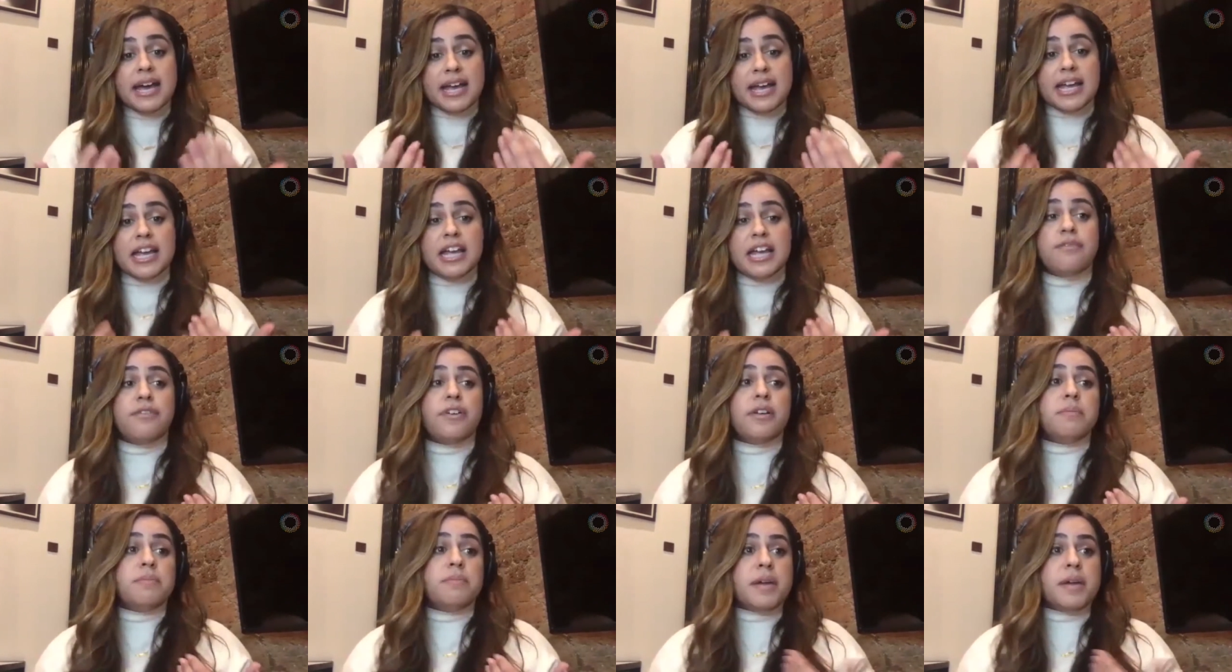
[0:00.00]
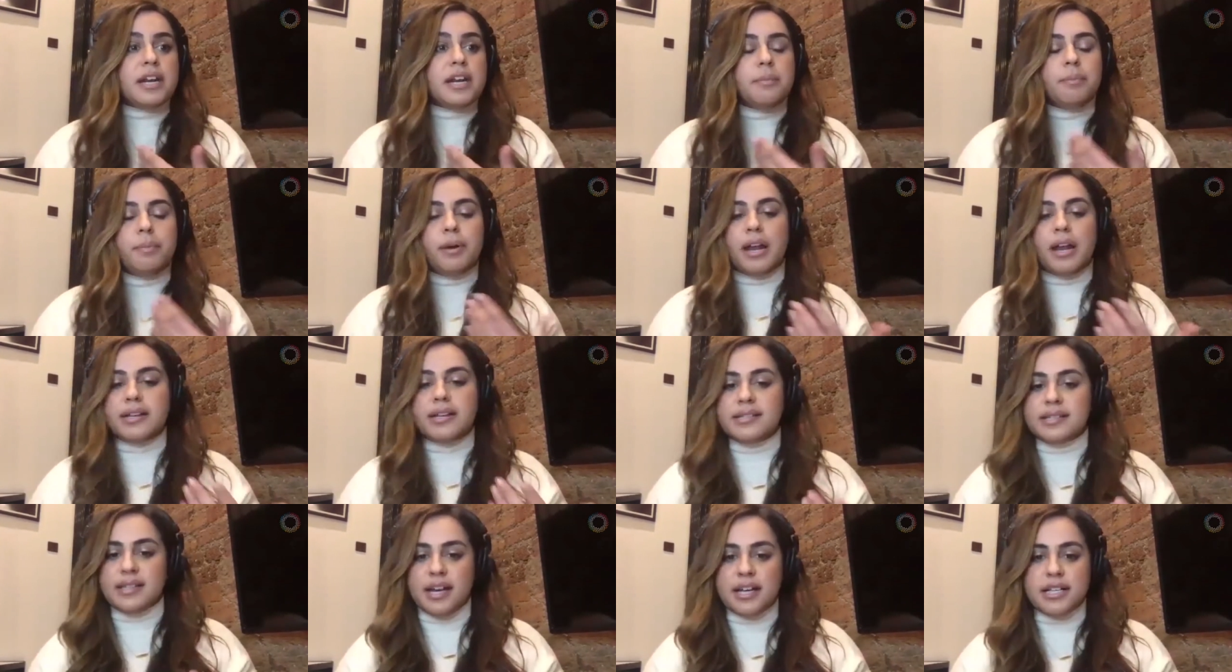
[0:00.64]
even being a
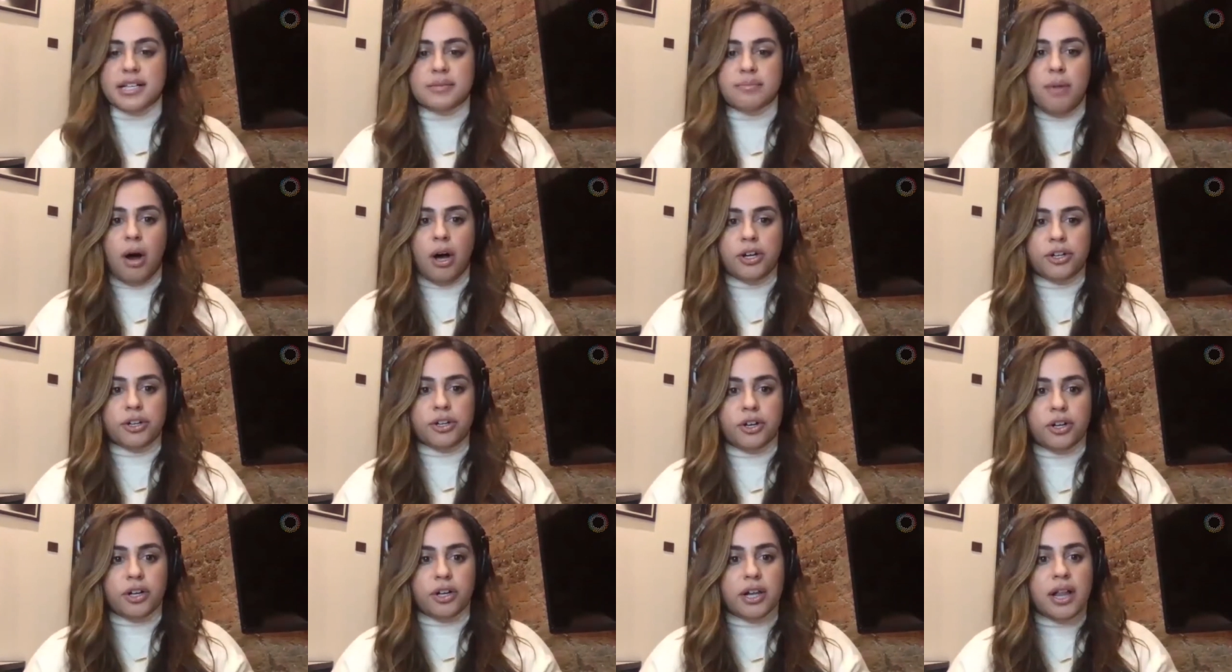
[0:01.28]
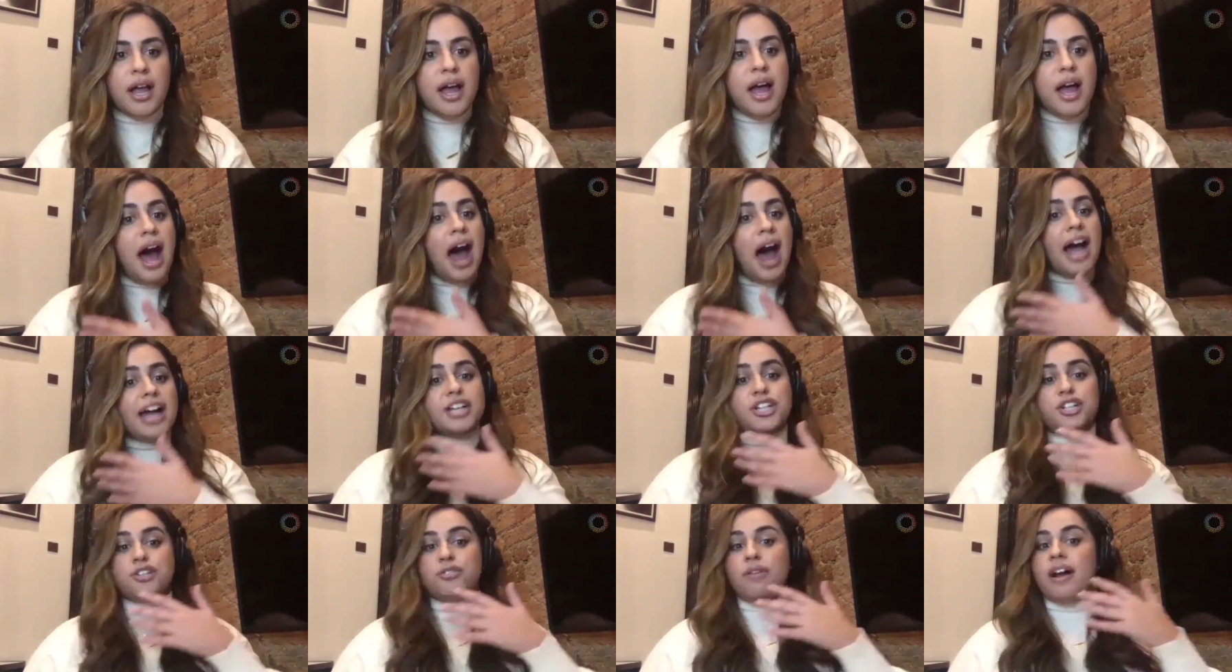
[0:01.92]
plus size model, I
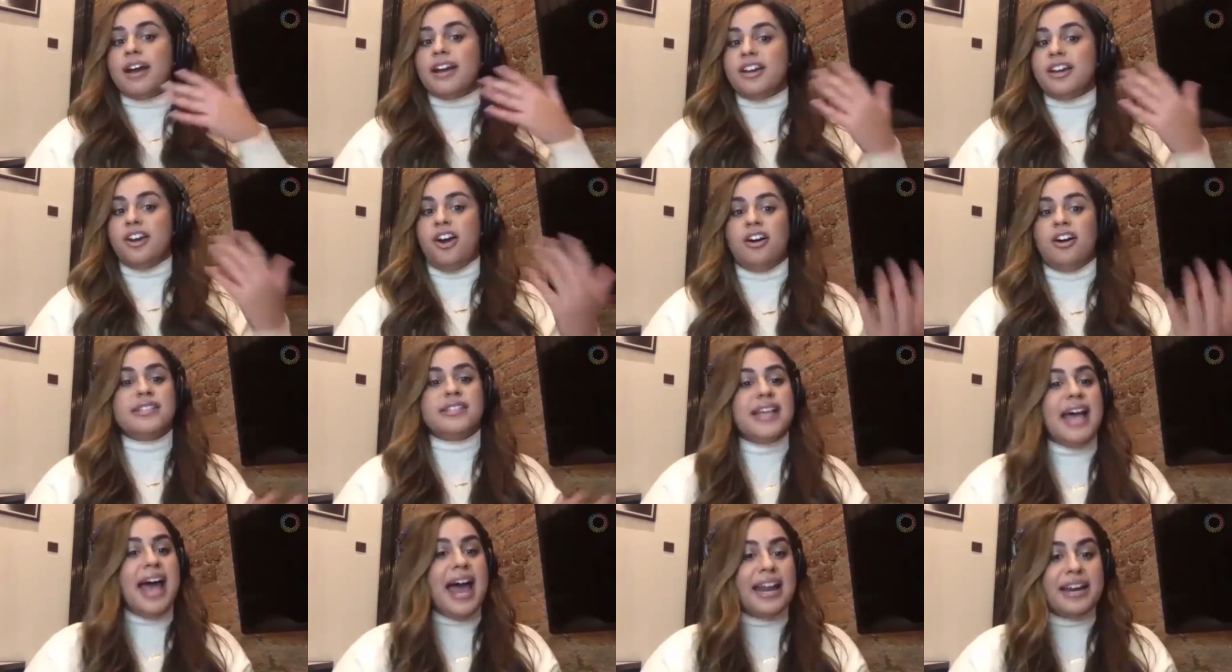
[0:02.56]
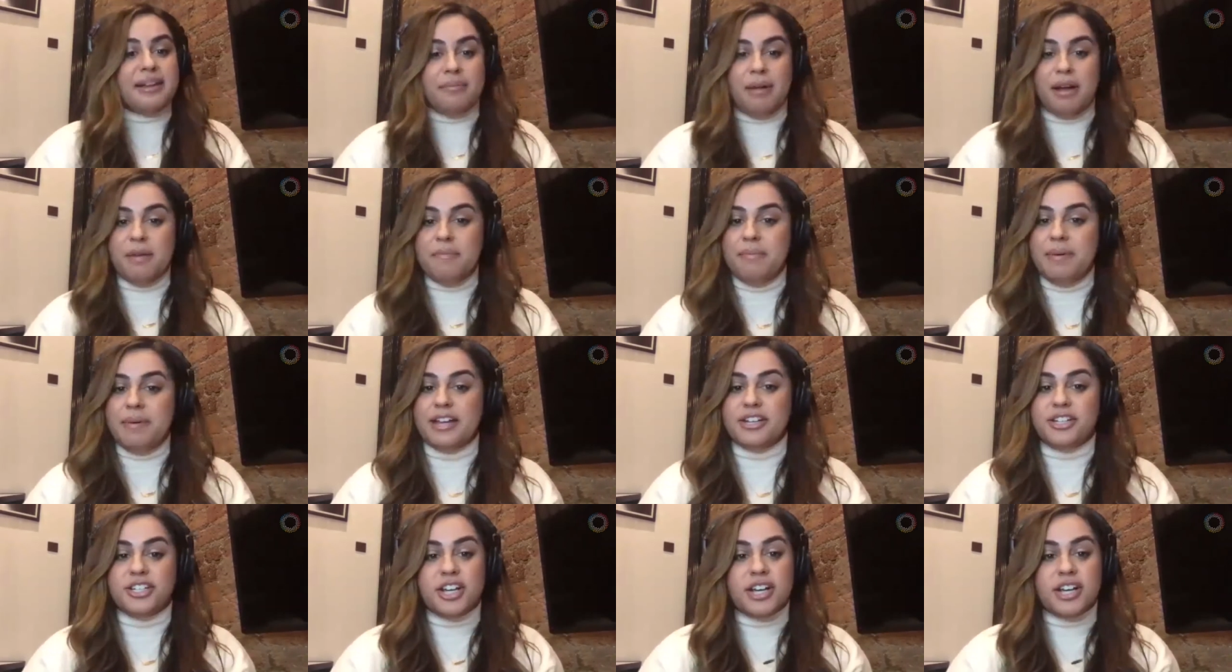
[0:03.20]
try not to edit my
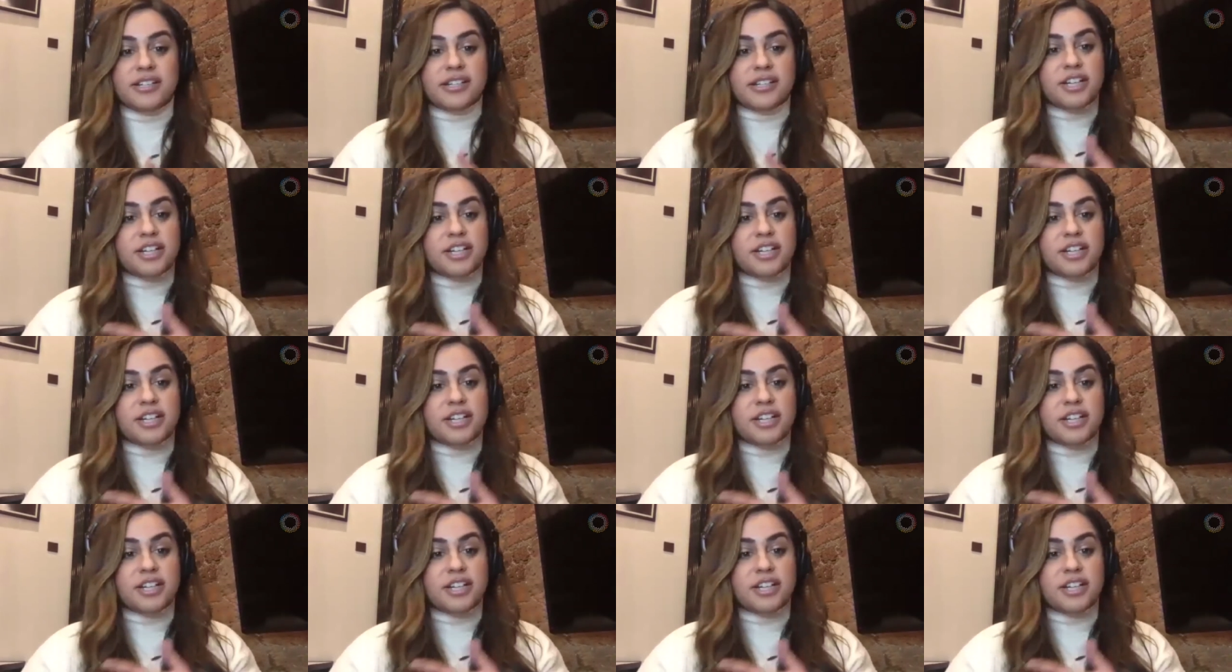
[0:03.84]
pictures.